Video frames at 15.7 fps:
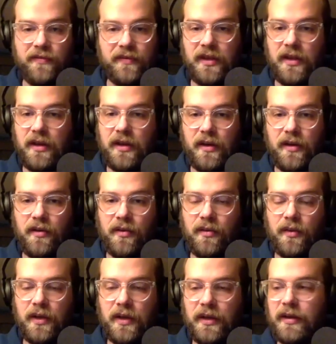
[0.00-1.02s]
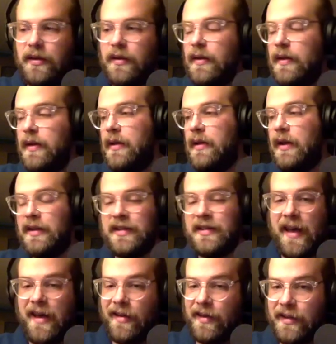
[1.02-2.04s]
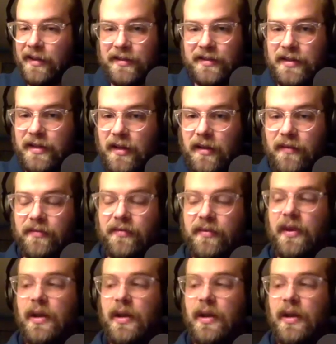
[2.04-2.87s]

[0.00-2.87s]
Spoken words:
you know, like Italian stuff.